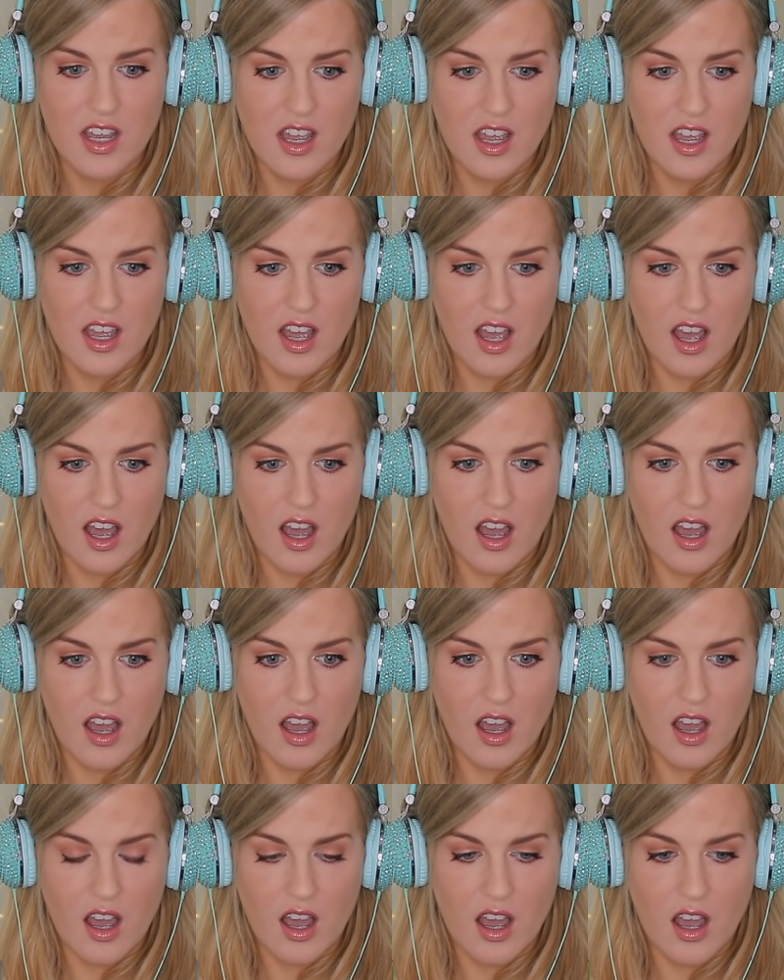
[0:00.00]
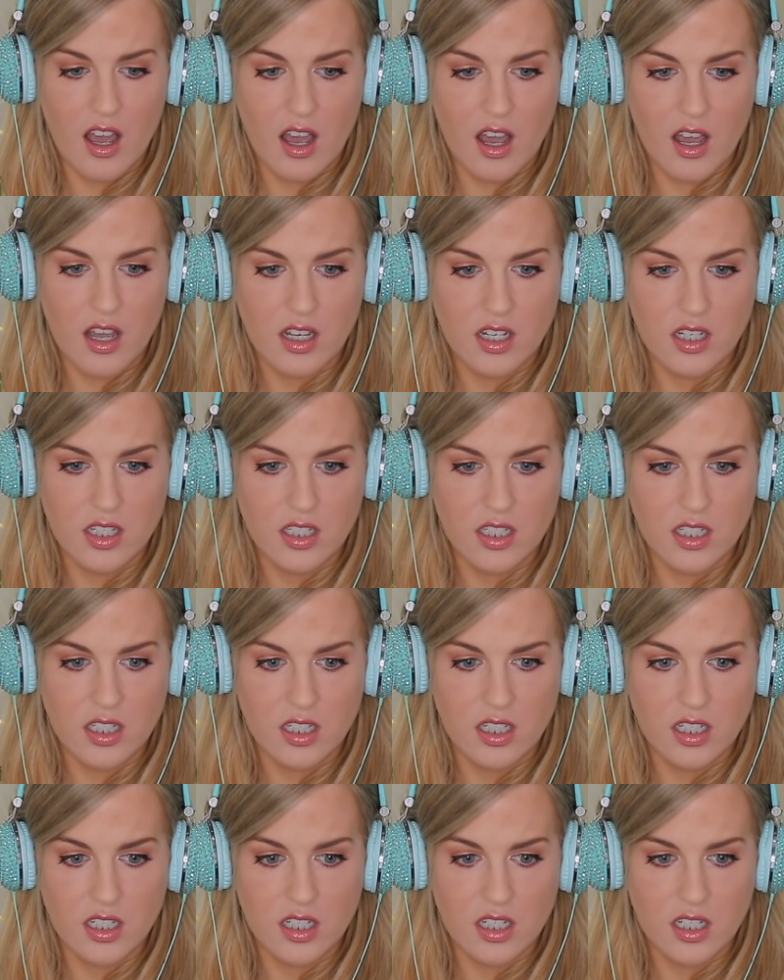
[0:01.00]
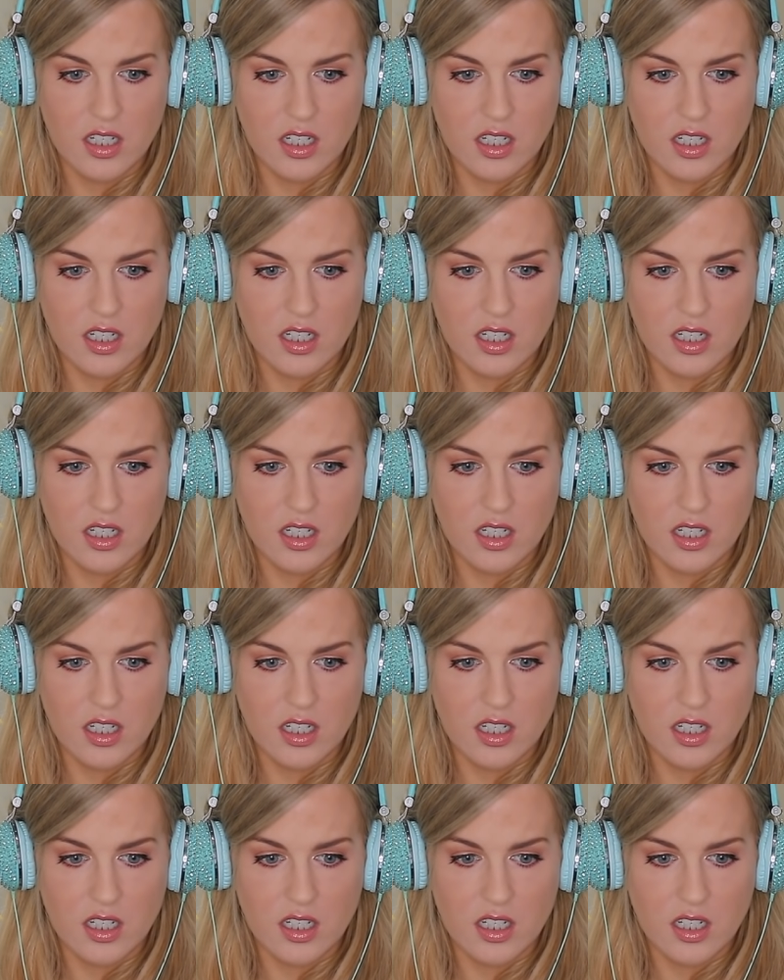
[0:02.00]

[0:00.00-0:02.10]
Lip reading: [no speech]